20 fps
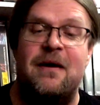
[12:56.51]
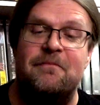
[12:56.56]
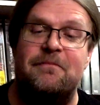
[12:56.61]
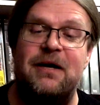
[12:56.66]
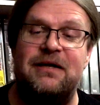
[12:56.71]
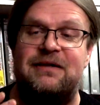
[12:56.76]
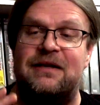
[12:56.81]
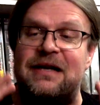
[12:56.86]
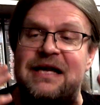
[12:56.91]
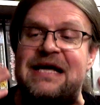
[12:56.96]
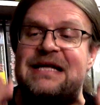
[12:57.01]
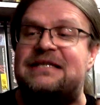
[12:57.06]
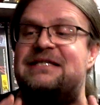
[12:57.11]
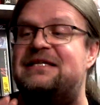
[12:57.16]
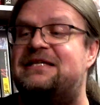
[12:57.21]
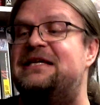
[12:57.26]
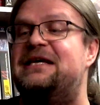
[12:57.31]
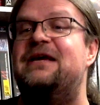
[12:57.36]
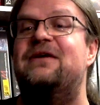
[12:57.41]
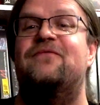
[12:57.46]
But let's
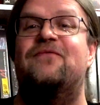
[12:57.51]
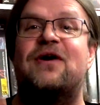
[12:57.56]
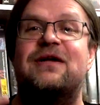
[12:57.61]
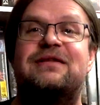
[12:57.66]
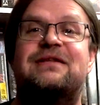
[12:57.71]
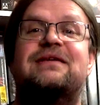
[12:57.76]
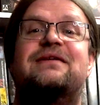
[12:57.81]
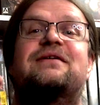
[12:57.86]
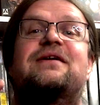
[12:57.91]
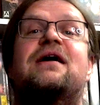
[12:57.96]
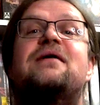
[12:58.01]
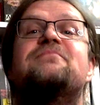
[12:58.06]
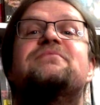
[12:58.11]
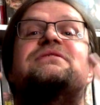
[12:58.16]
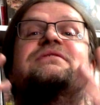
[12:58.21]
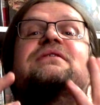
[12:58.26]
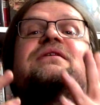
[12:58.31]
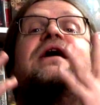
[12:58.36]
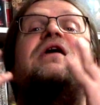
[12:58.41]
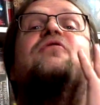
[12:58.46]
see what
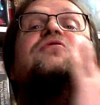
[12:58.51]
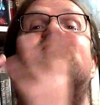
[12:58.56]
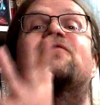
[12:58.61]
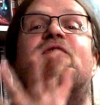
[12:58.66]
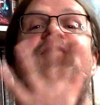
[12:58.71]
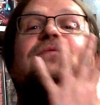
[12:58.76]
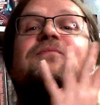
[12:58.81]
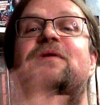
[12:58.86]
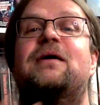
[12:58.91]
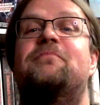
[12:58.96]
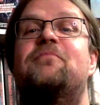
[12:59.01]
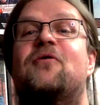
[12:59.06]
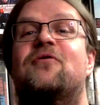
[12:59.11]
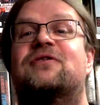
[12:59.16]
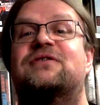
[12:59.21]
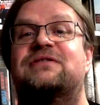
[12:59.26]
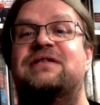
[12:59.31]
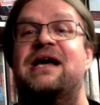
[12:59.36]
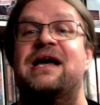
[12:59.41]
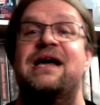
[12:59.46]
comes out from the
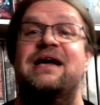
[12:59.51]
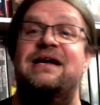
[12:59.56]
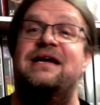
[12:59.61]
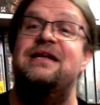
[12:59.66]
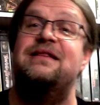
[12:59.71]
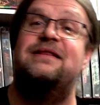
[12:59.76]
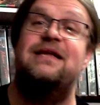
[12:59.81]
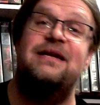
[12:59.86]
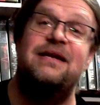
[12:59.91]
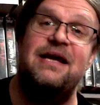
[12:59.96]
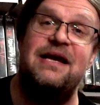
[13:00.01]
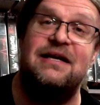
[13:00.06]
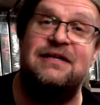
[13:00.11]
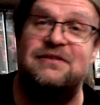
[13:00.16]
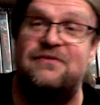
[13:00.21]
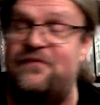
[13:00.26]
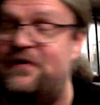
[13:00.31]
box in the next